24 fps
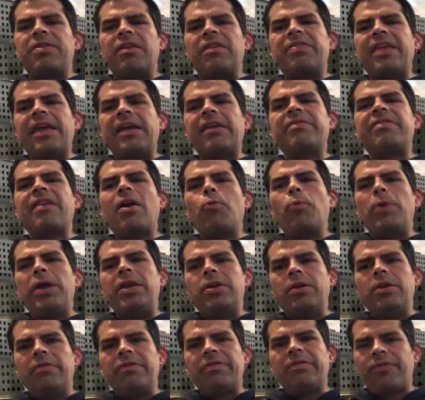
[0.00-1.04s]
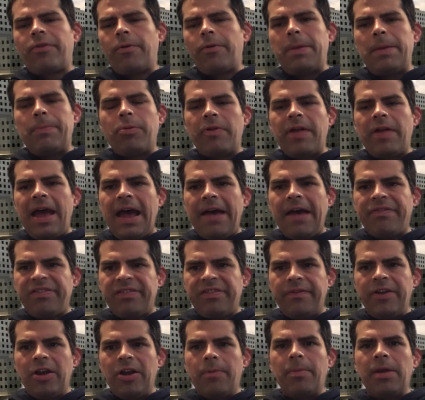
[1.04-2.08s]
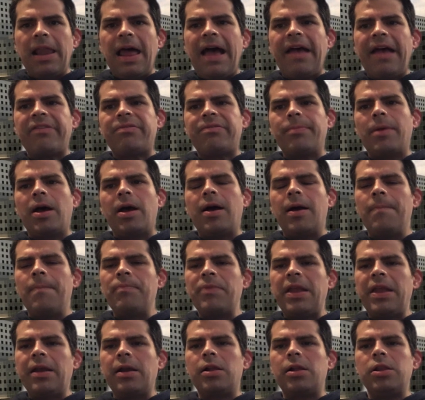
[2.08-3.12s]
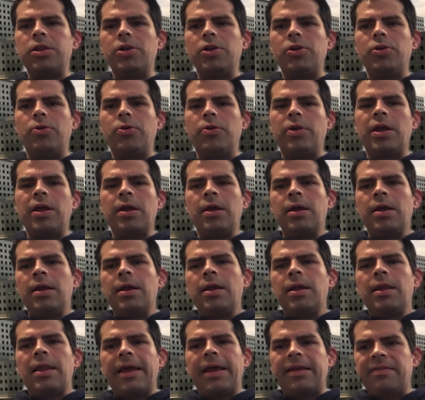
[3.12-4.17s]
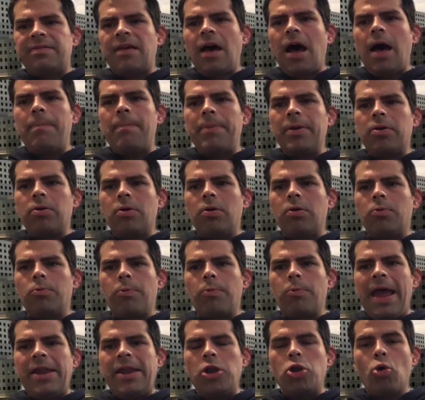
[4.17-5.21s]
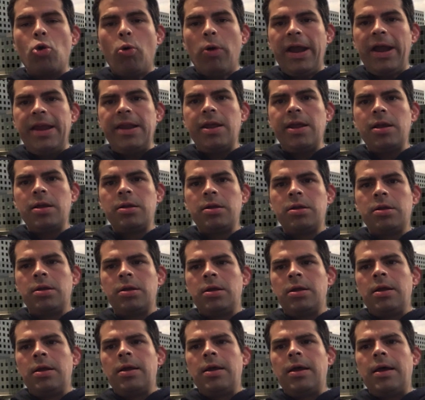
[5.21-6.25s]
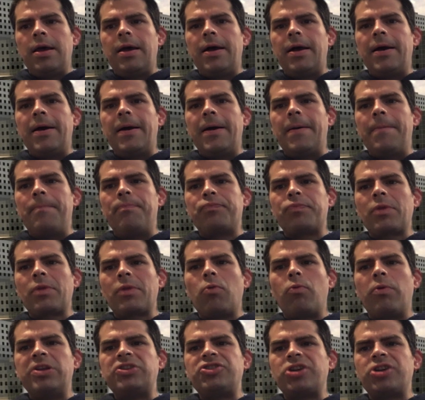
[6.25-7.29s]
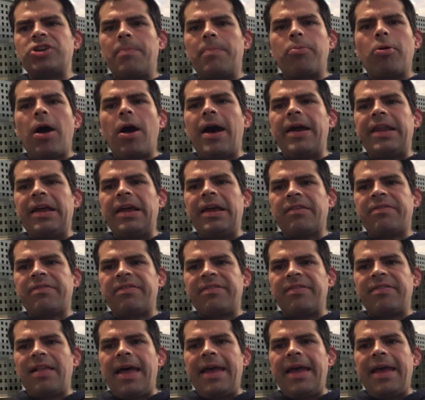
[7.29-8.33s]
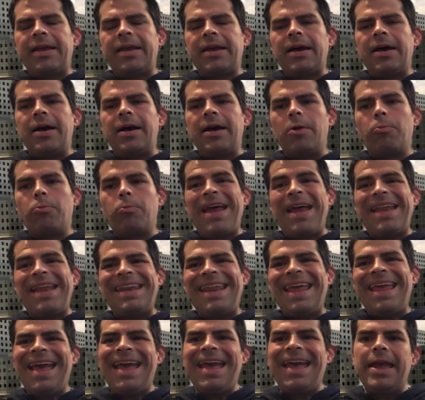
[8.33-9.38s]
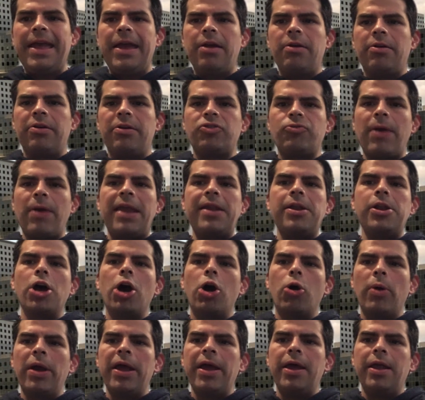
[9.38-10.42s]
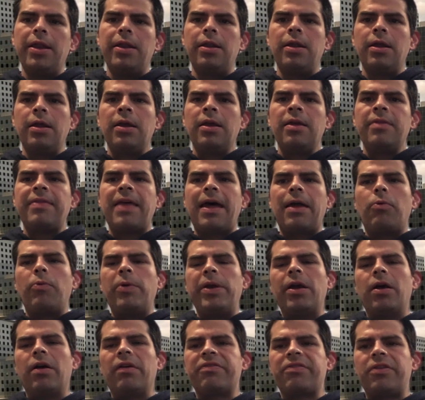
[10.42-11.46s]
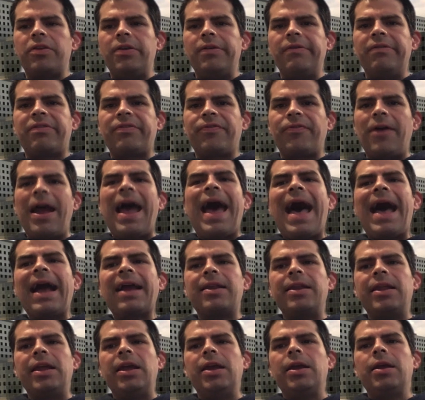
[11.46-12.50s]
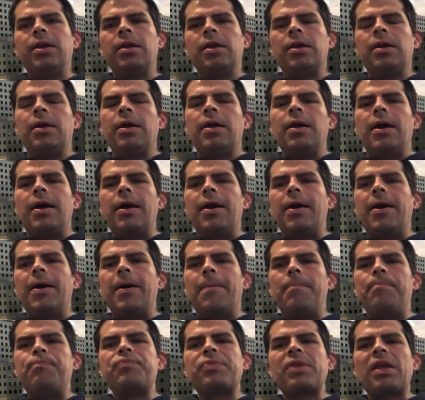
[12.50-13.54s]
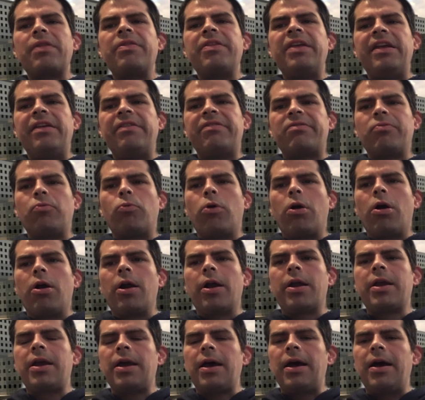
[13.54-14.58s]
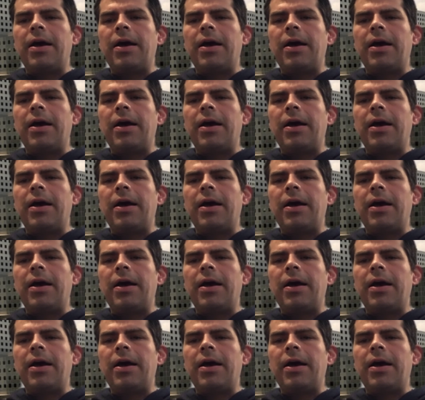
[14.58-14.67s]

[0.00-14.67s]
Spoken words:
things that we use for people that have severe melasma include like a topical retinoid, which are products like Retin-A or tretinoin that we also use for acne. These work